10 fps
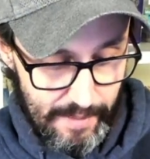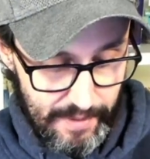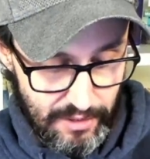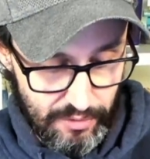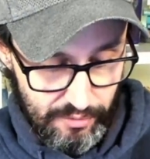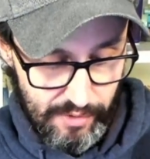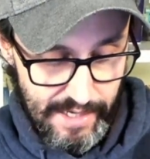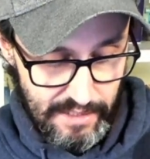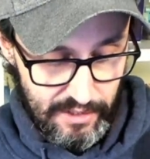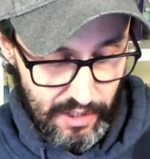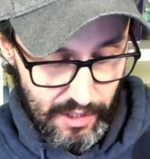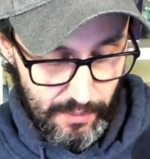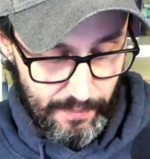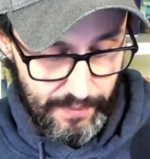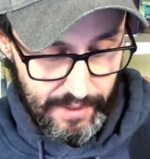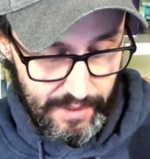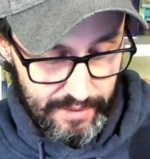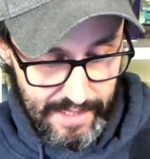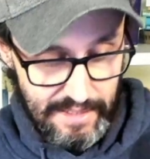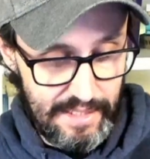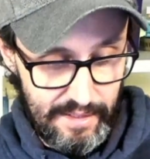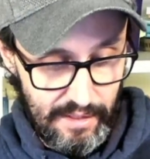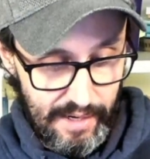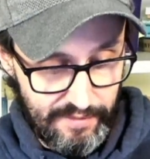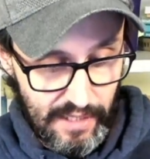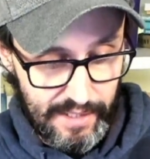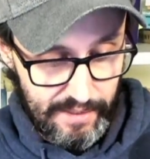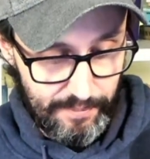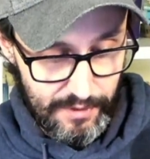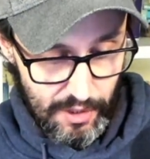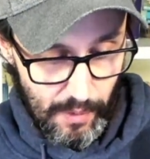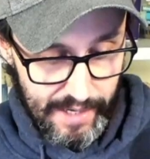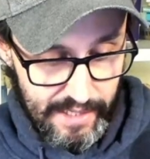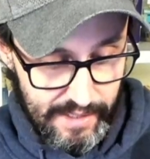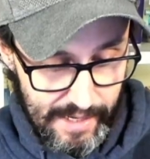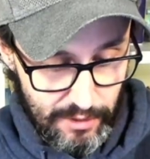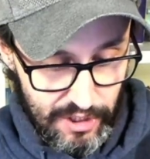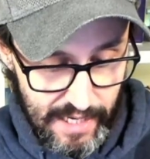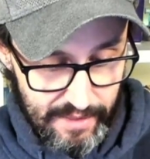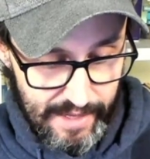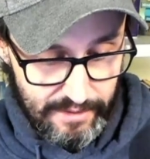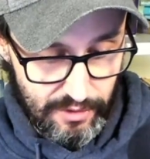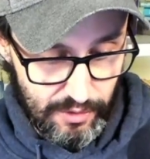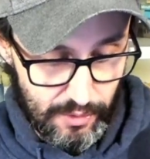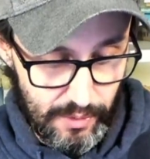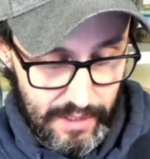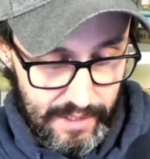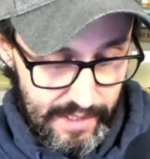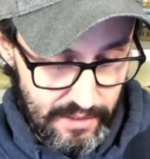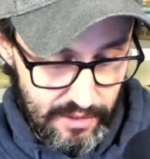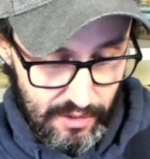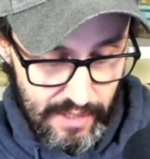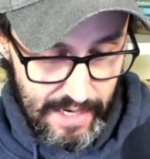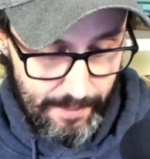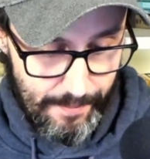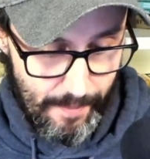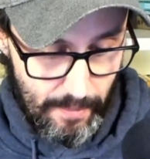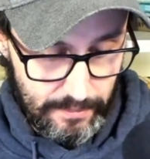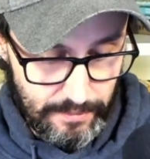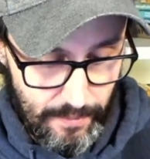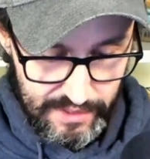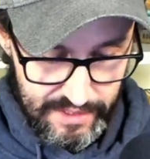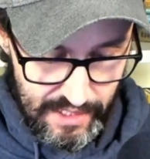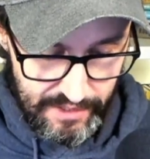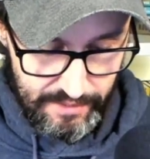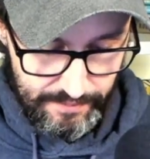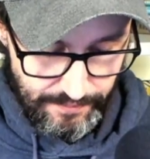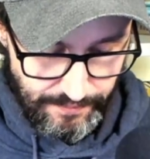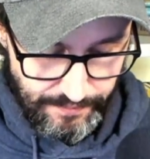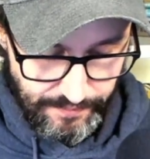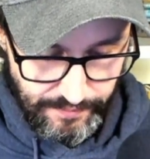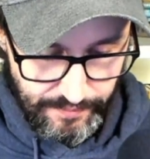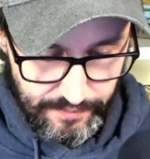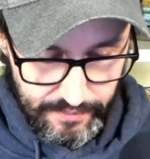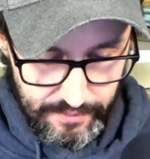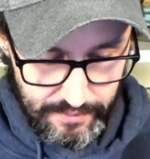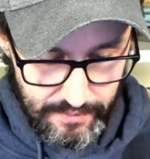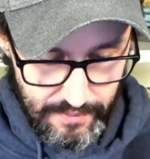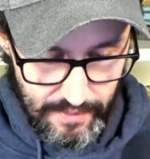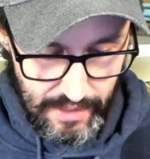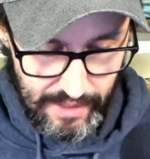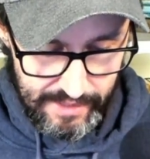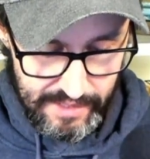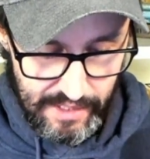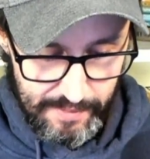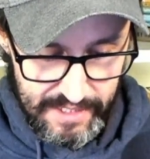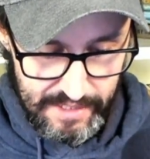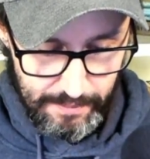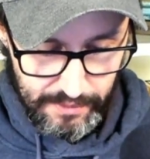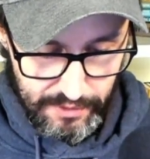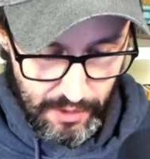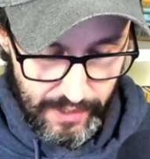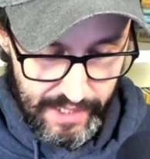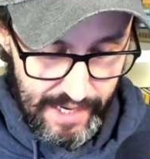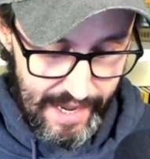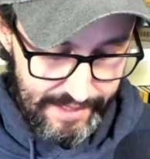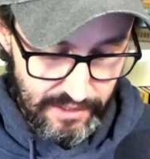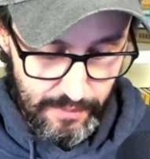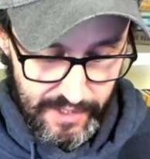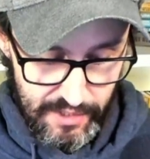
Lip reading: that image ready to go. That's it. I've done it. So I can now share that to Instagram. All of a sudden, it's going to be simple. So we're going to add